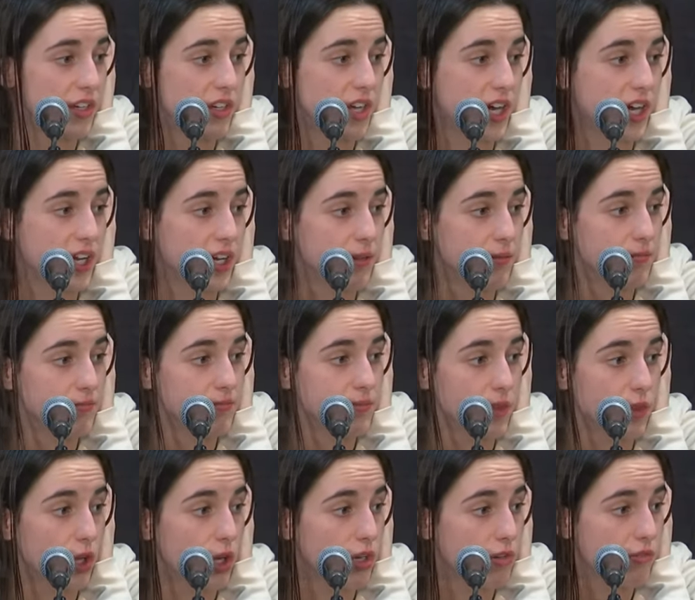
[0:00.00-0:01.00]
You got to
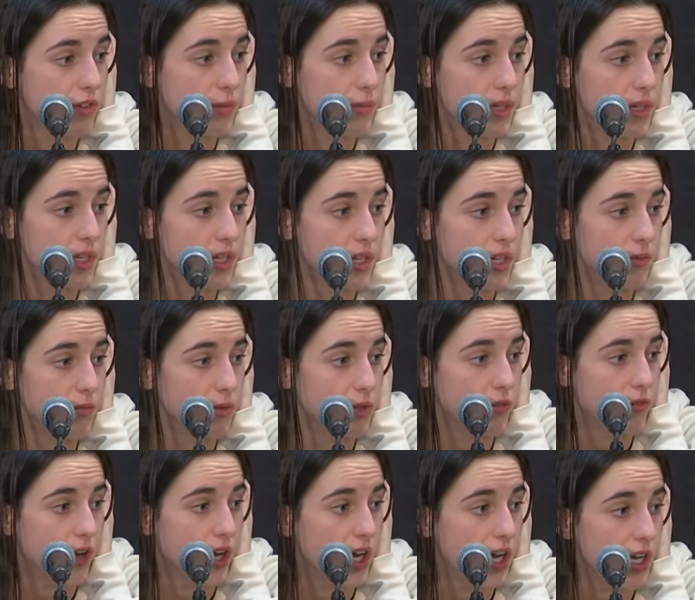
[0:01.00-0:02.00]
learn from it and
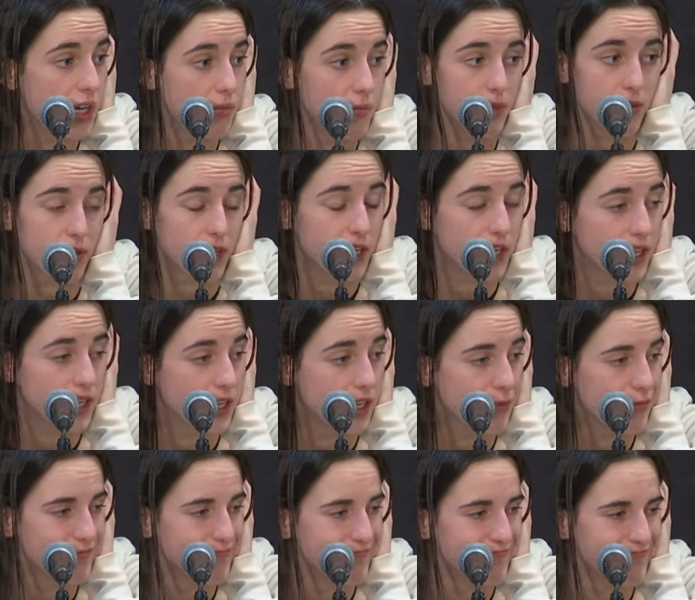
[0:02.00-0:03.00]
move on and be ready to
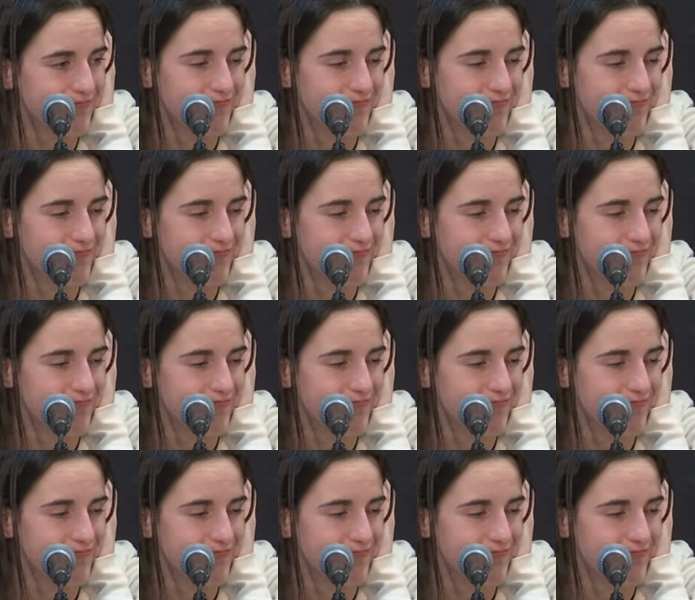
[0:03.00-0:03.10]
go.